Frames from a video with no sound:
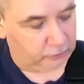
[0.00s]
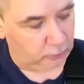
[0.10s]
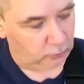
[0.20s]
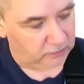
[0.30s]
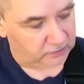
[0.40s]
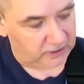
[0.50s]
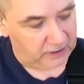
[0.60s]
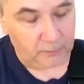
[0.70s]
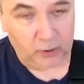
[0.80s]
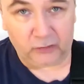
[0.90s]
Do the
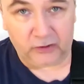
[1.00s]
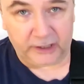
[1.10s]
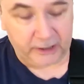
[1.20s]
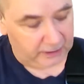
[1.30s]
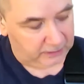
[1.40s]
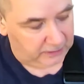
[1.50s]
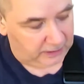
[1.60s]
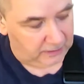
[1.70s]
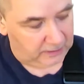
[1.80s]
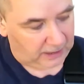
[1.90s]
same on the
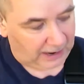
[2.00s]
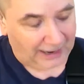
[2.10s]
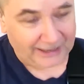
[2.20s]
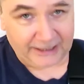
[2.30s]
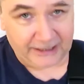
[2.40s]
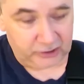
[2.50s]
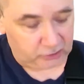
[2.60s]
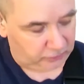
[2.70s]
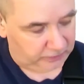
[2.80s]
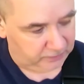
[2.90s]
high E
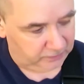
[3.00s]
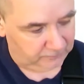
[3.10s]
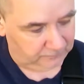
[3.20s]
string.